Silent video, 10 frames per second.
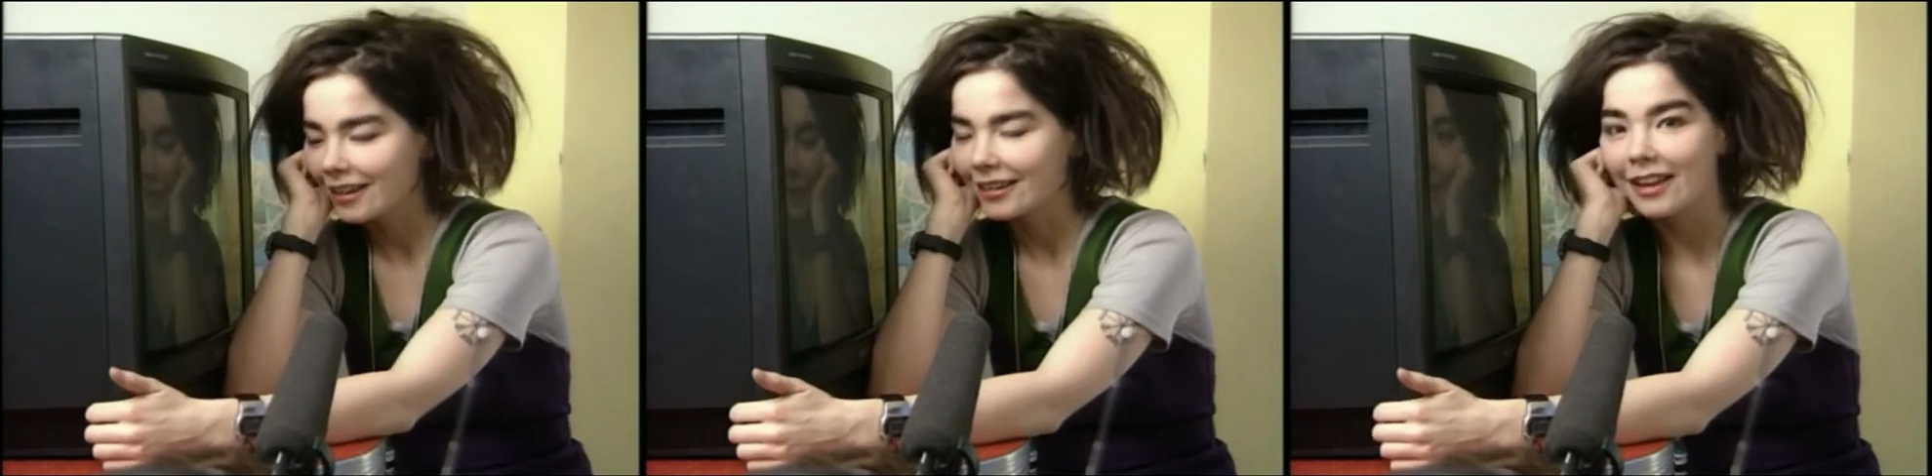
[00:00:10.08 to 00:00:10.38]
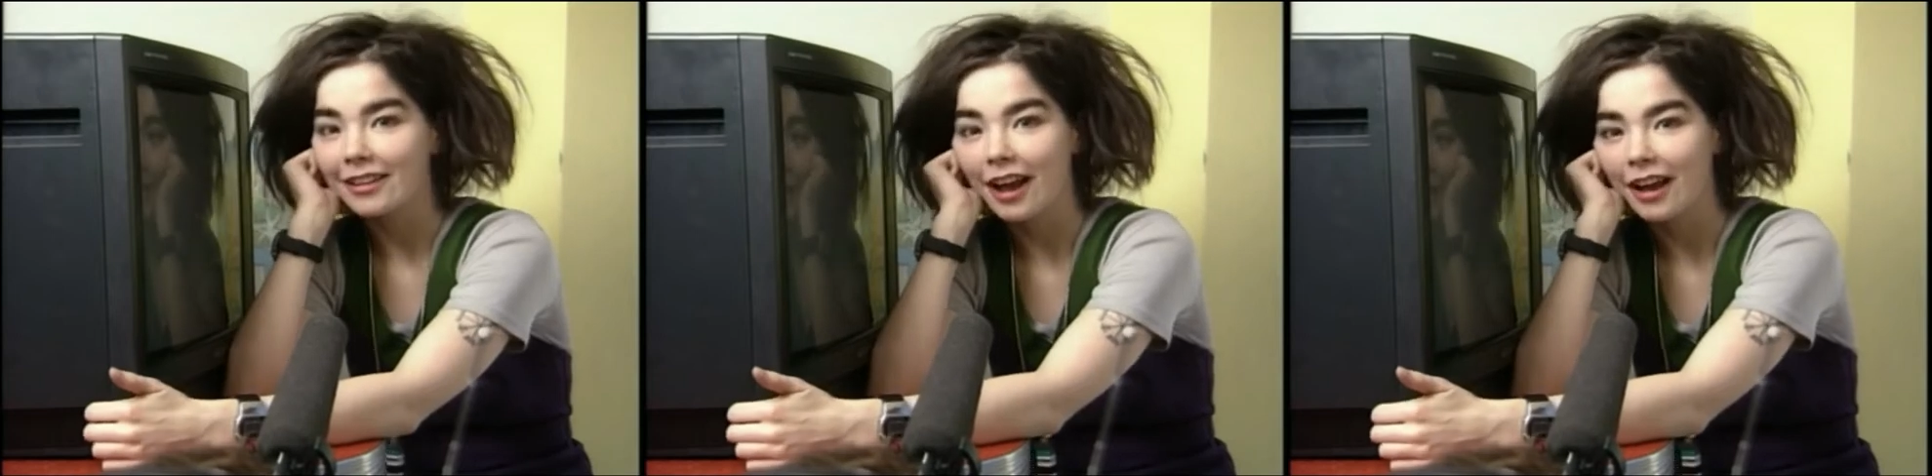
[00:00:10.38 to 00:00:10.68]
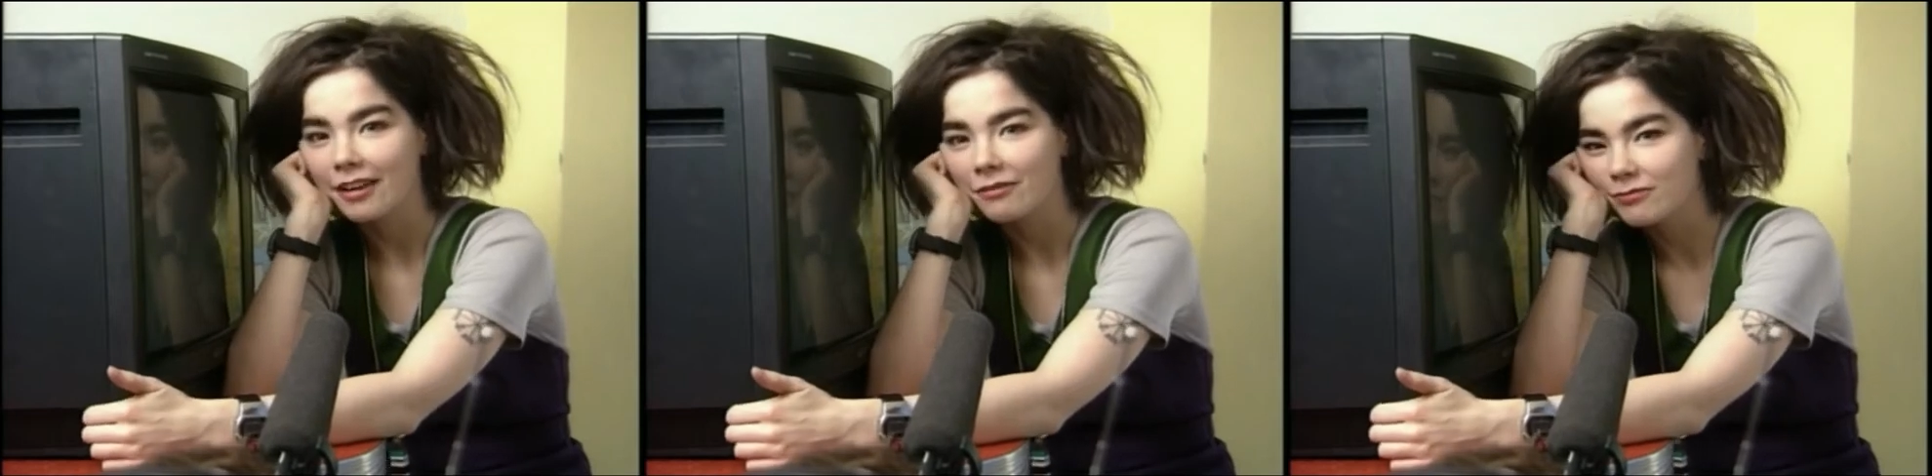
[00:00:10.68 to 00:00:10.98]
and
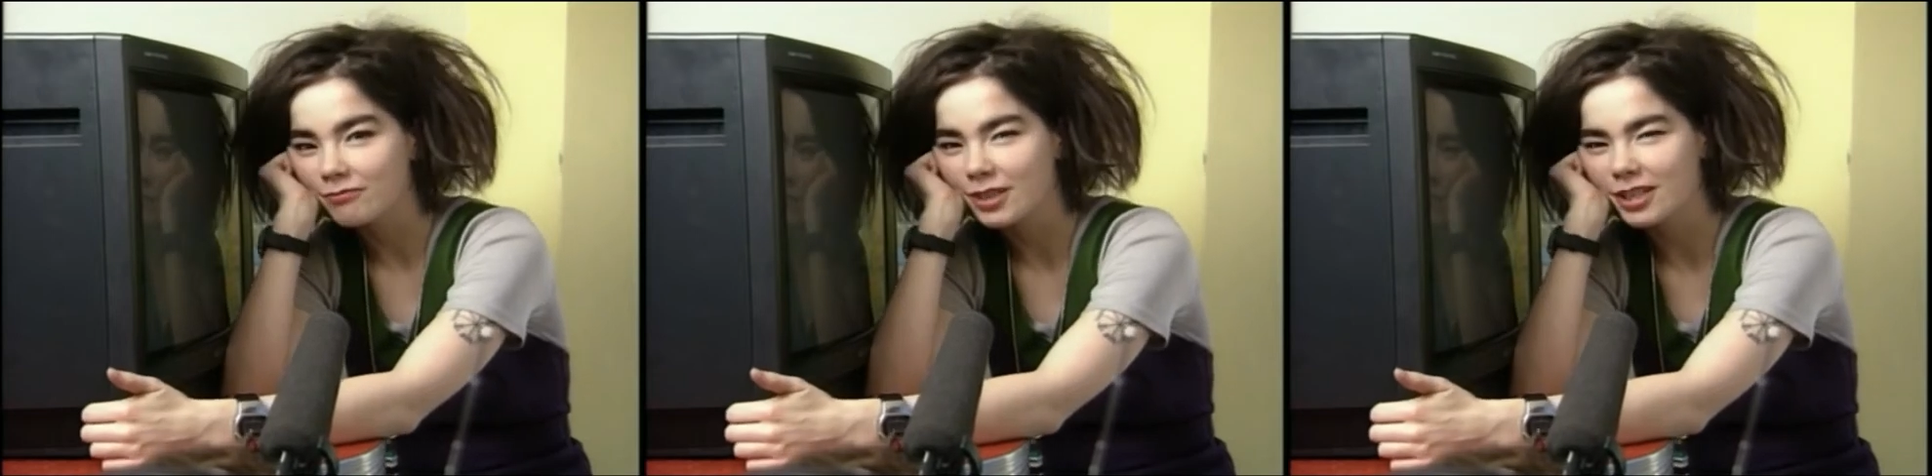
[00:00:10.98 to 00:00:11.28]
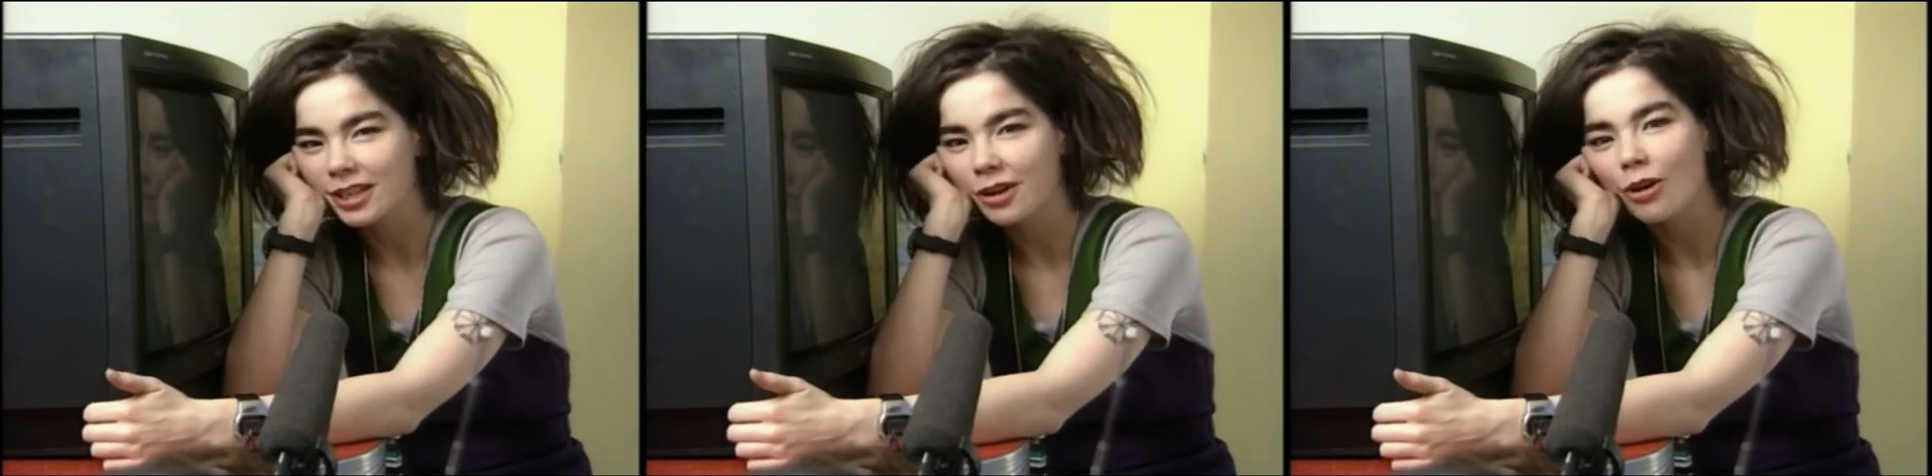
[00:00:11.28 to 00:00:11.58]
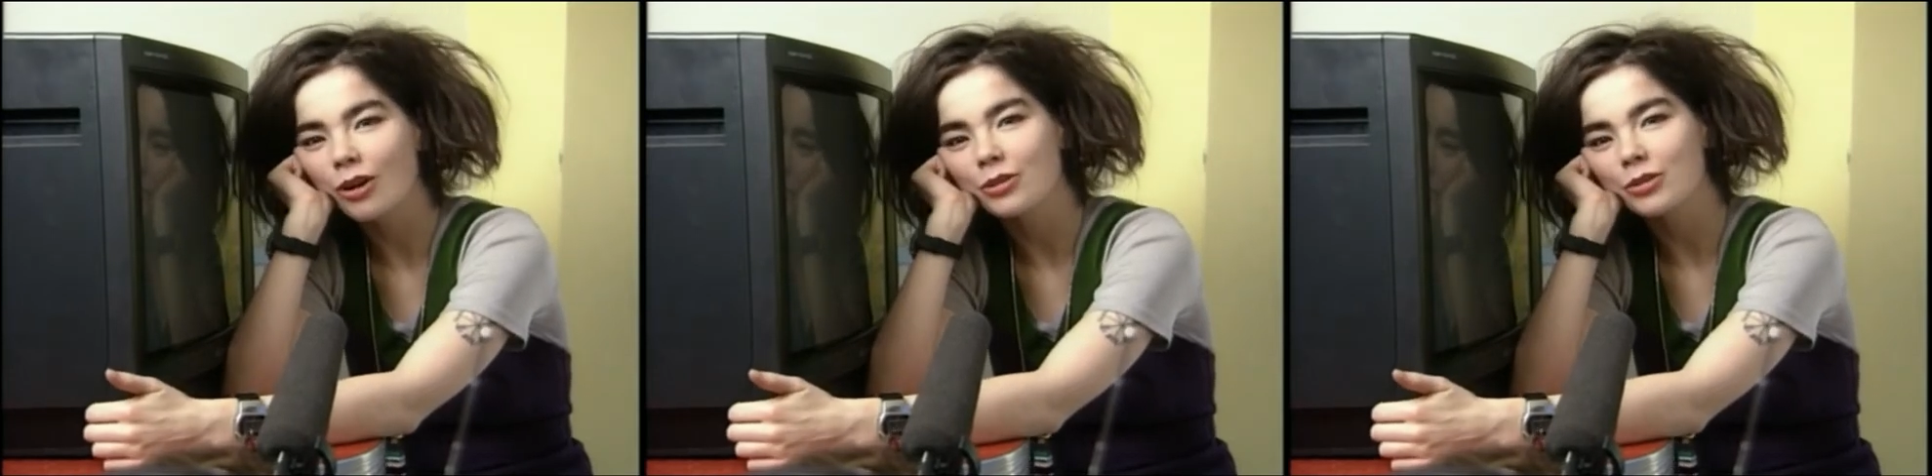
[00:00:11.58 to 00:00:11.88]
I've been seeing
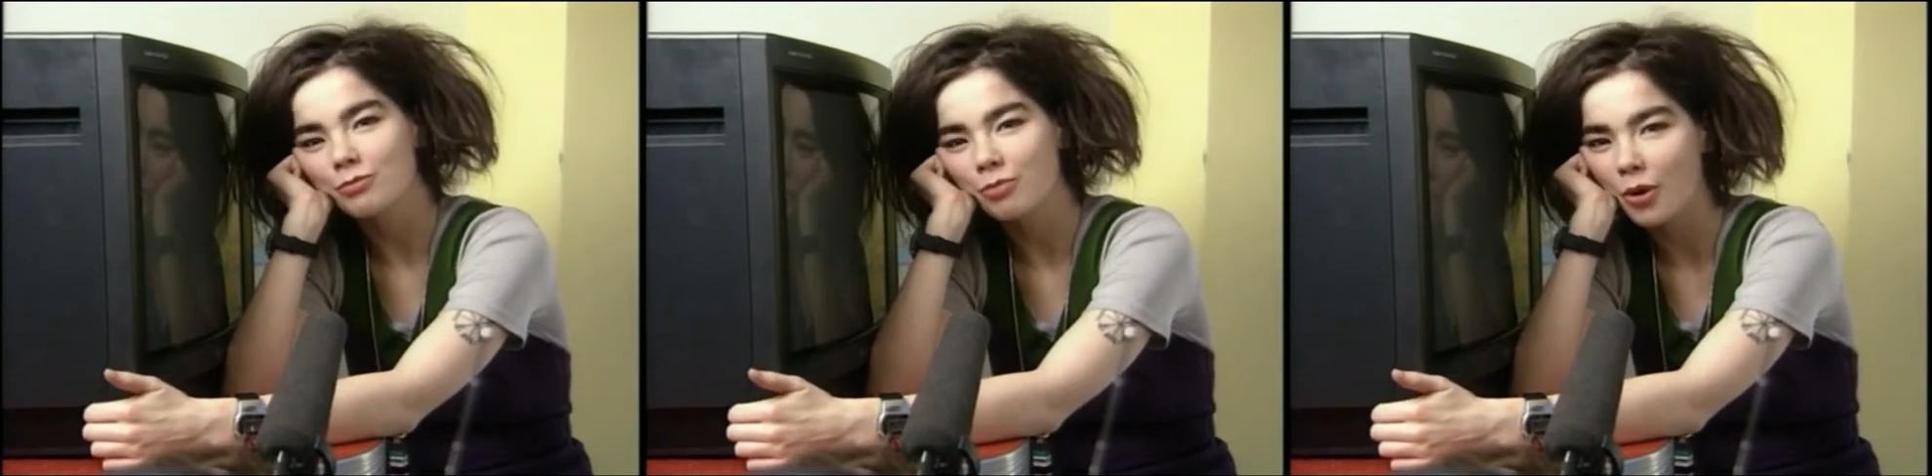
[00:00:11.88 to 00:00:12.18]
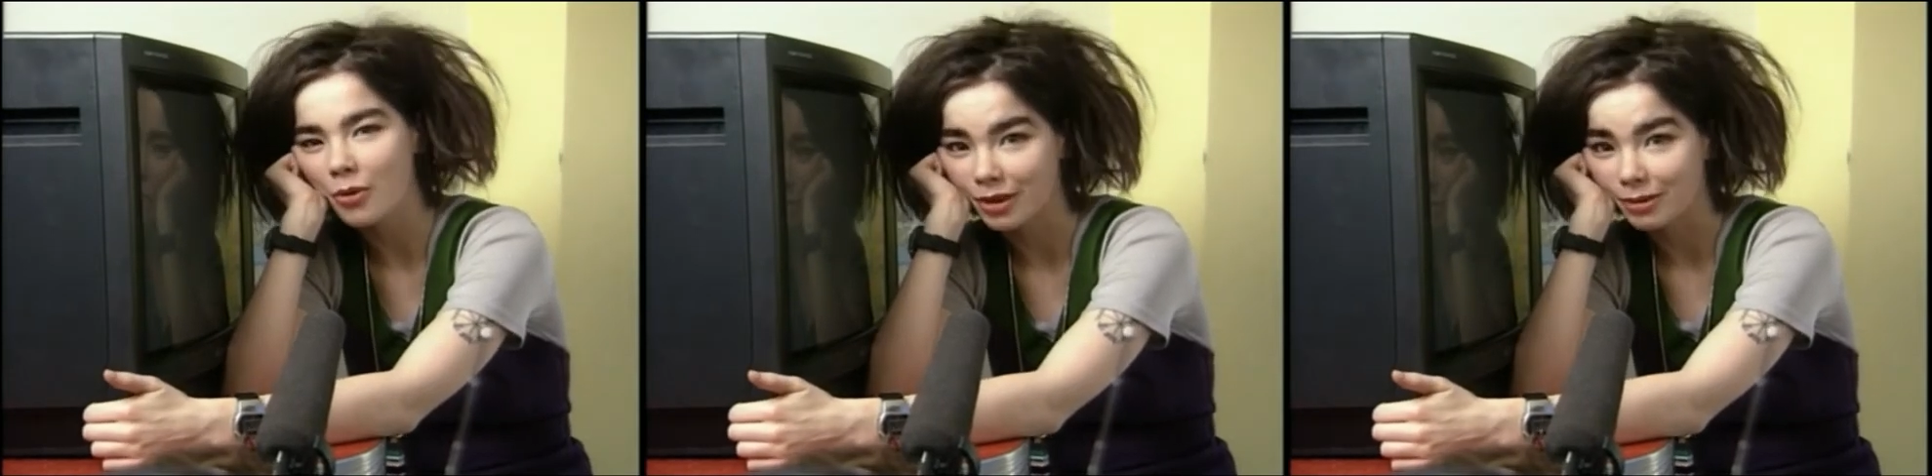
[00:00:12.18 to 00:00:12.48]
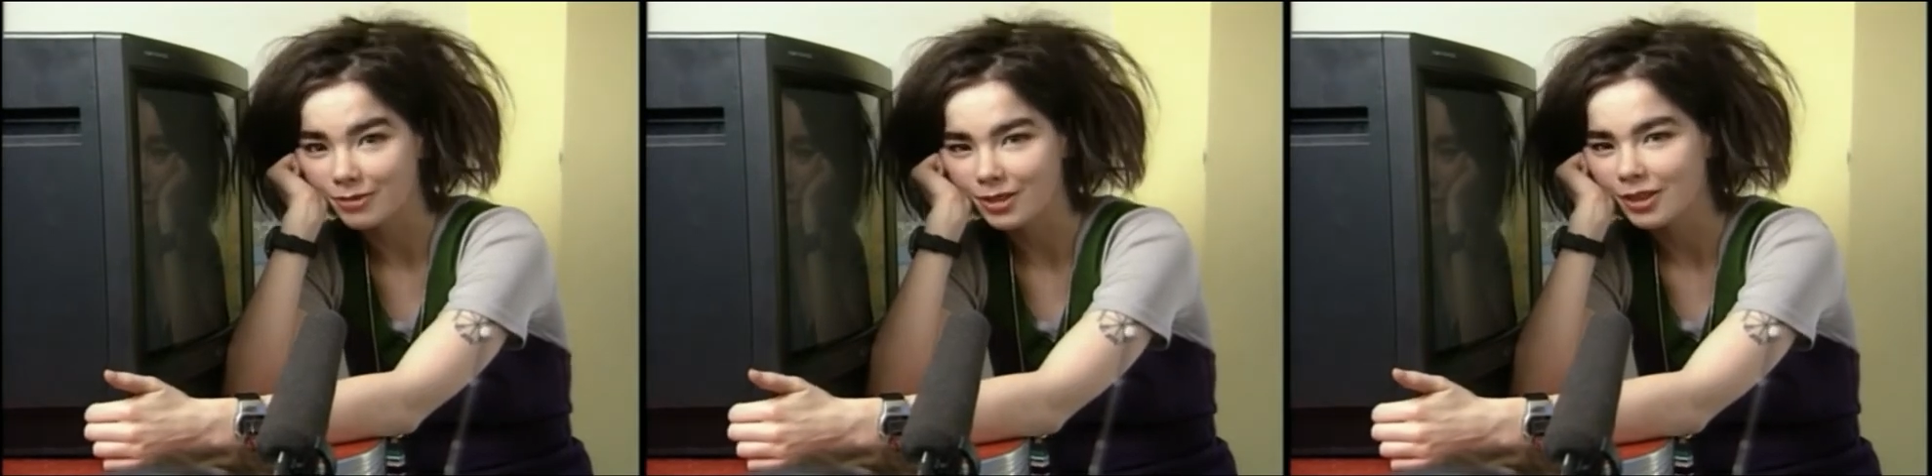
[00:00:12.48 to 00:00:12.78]
all those
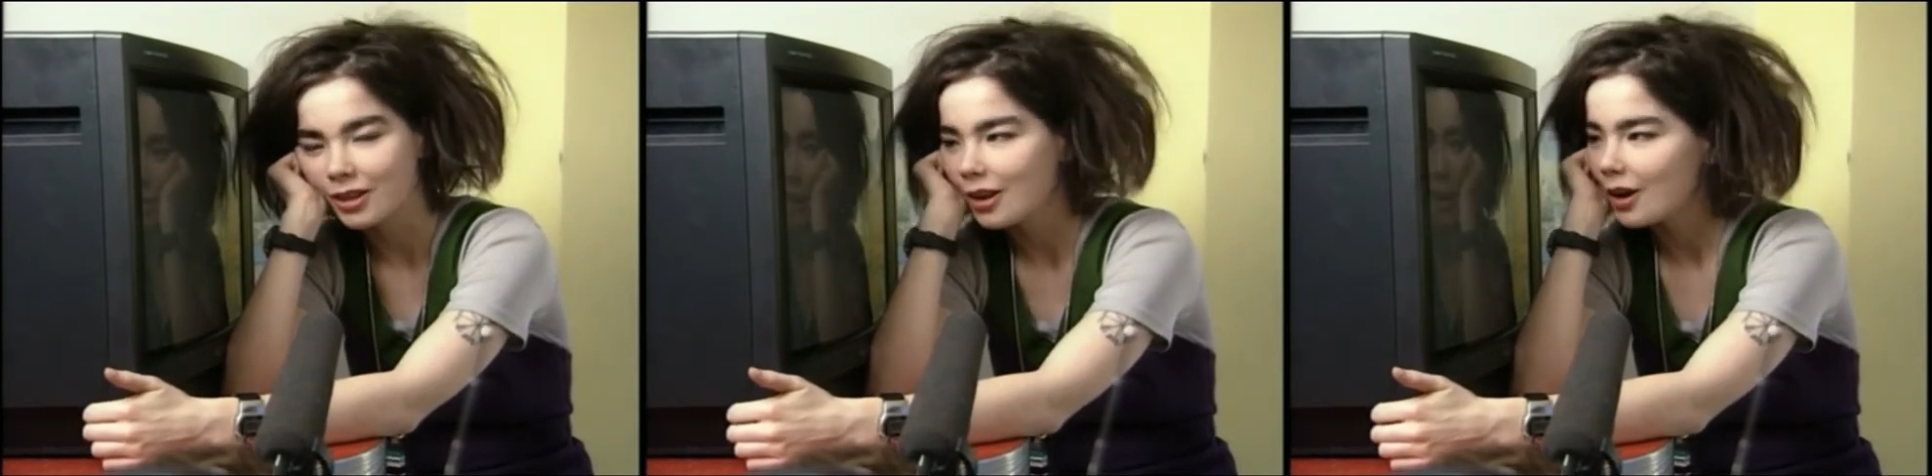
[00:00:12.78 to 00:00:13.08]
programs